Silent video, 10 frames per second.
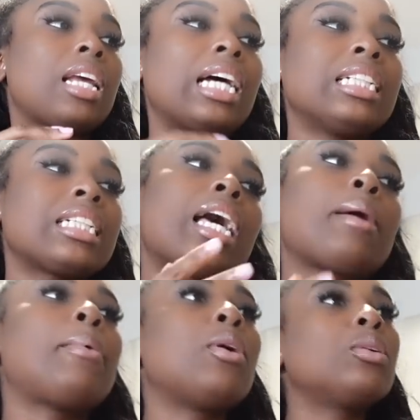I just kind
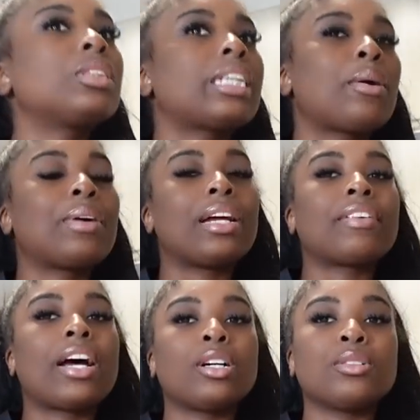of post like
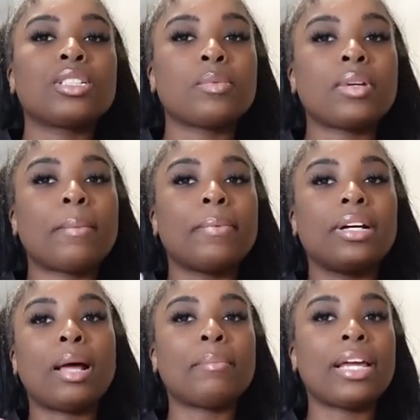whenever I go somewhere,
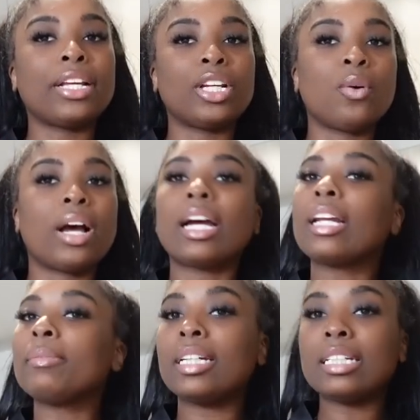but I'm like, no, I
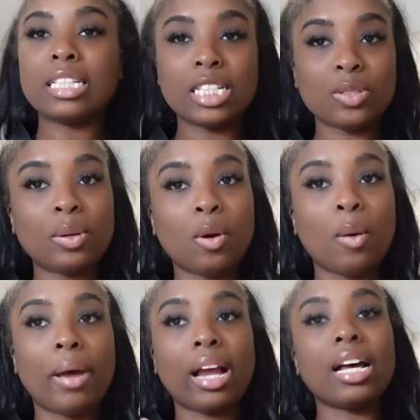gotta be consistent with
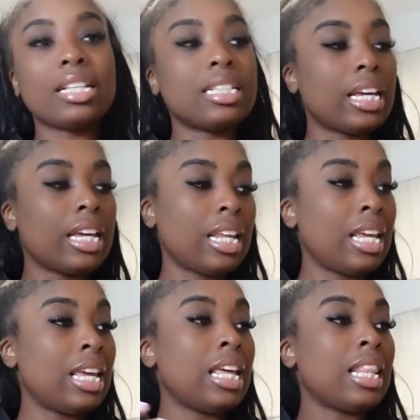all my content.
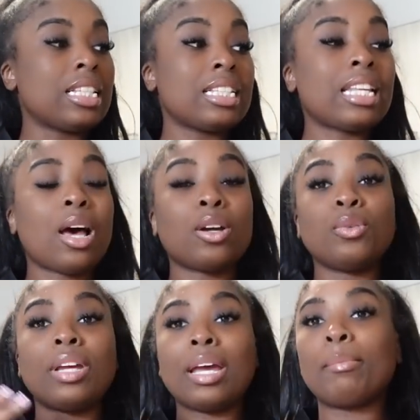This is how
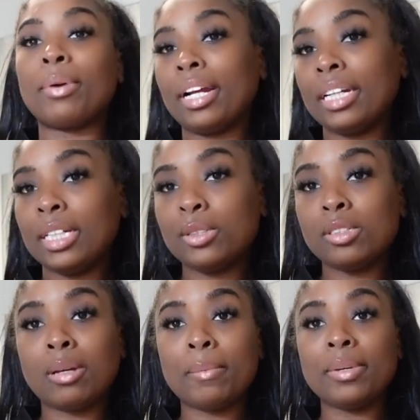you get brand
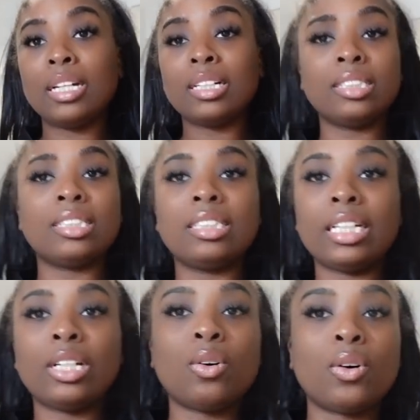deals by being
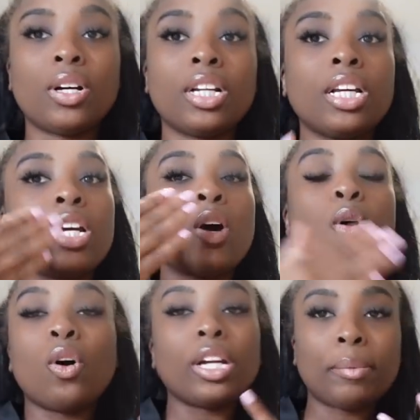consistent on
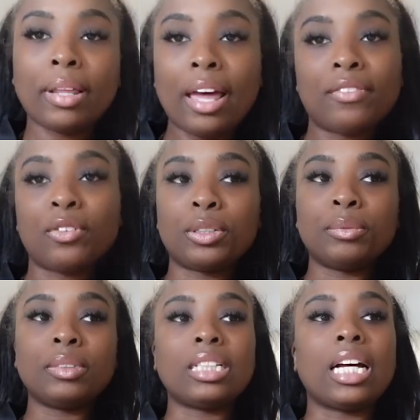all your
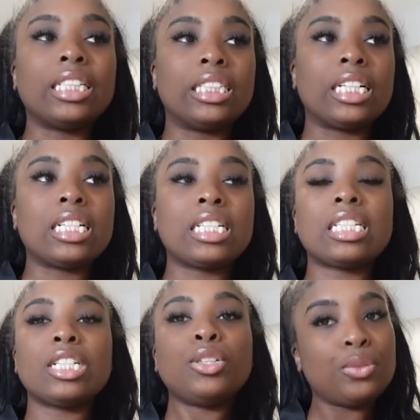platforms, not
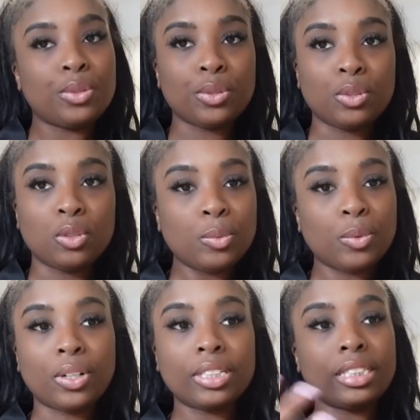just YouTube
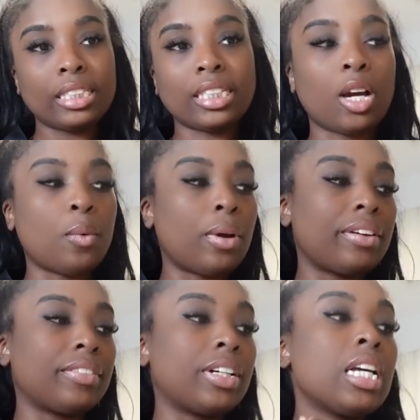or TikTok,
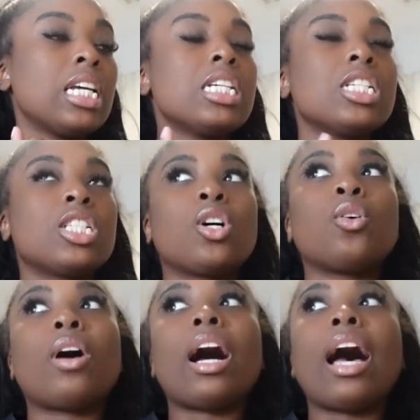whatever.
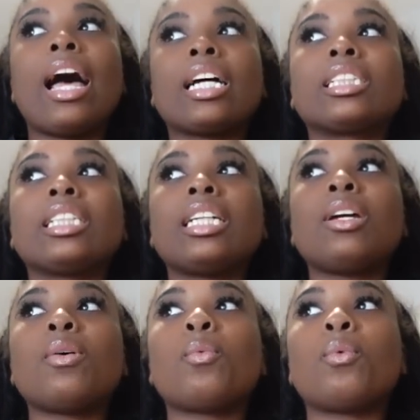So I
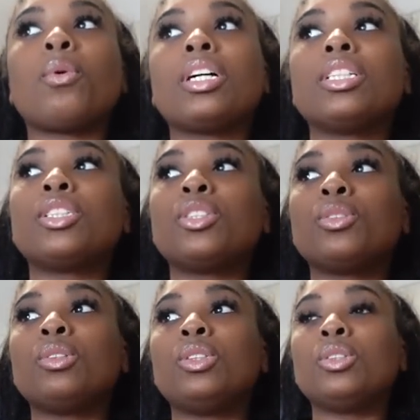actually want
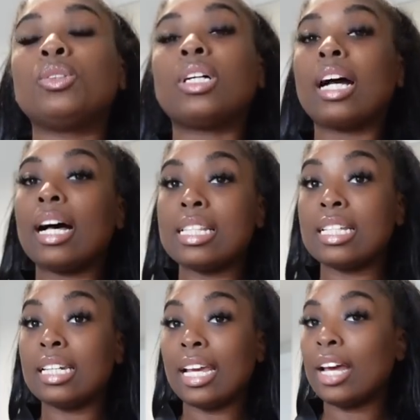to do a
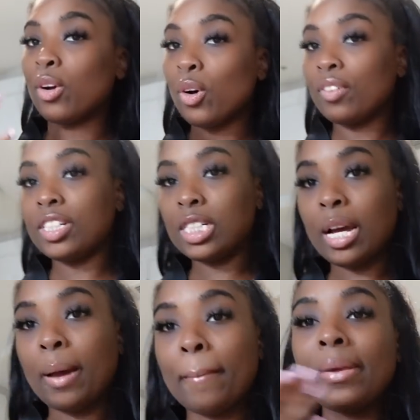content day at a coffee
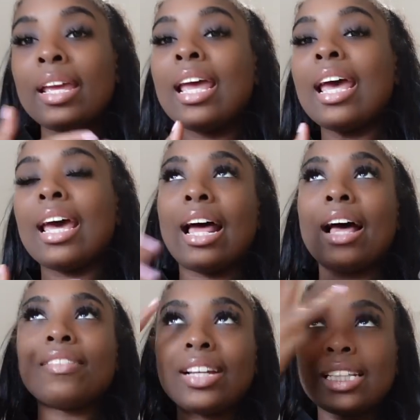shop, and I
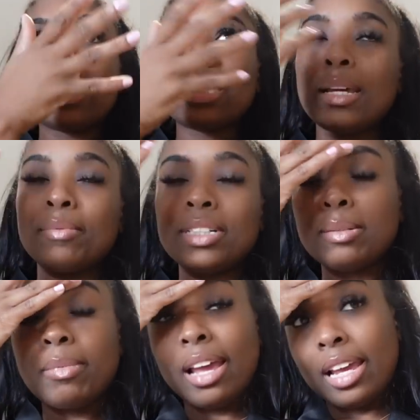have like this image
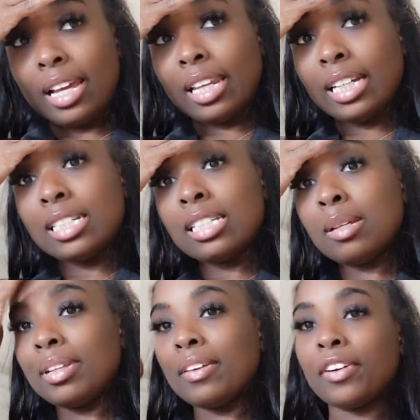in my head, like just
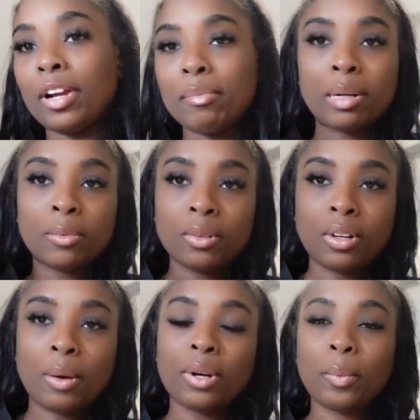something very minimal.
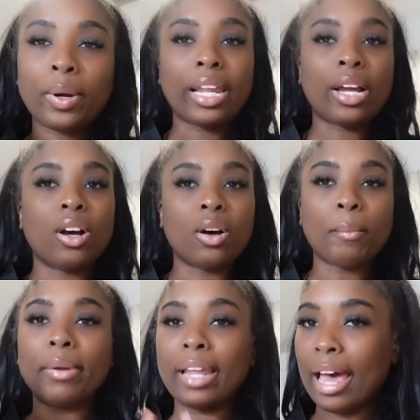I want to wear like
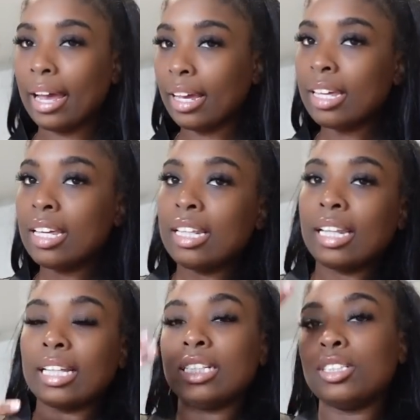black,
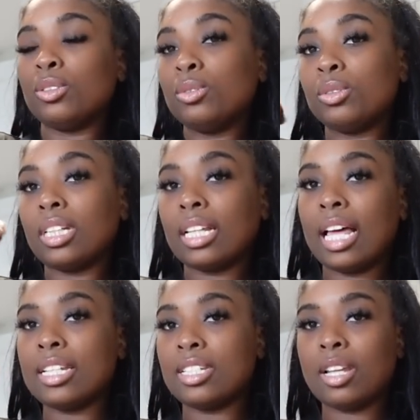like these new
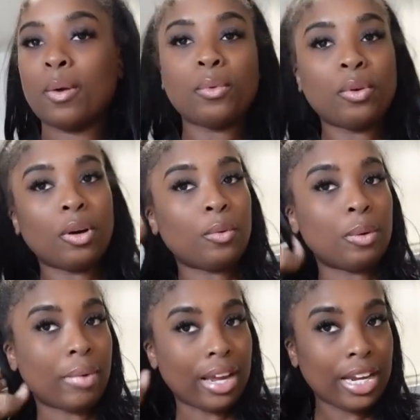sunglasses I wore
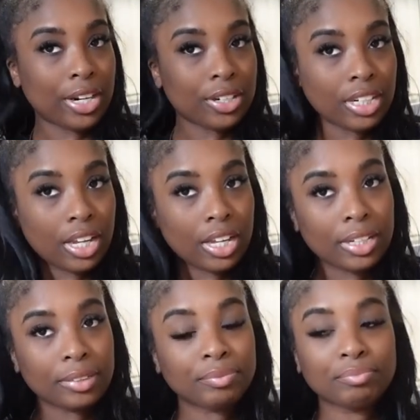with my hair
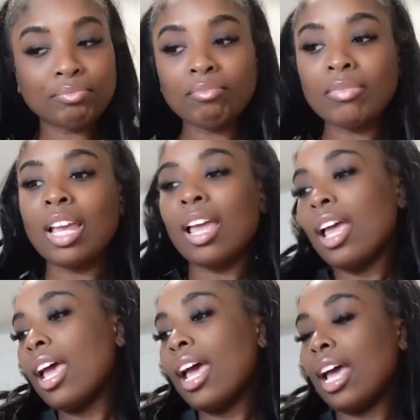done
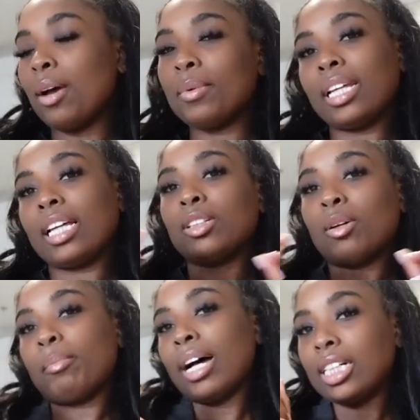and with like a
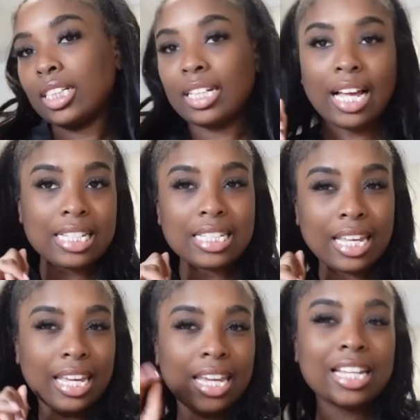little matcha
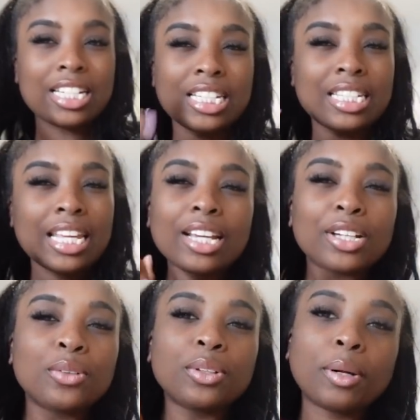latte and just take a
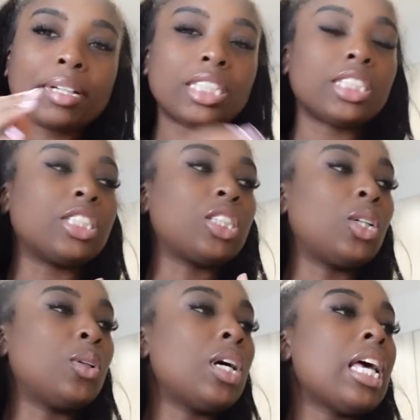cute little picture.
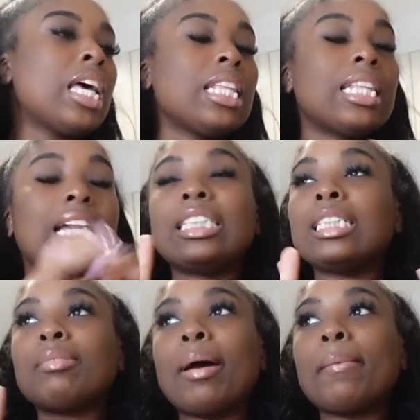So that's
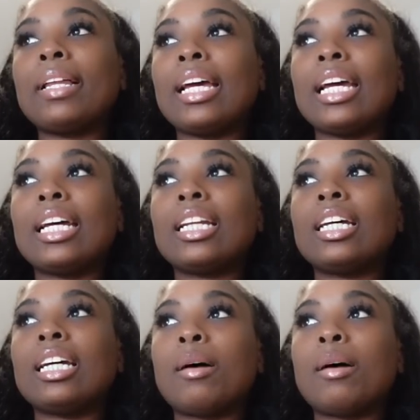just my plan.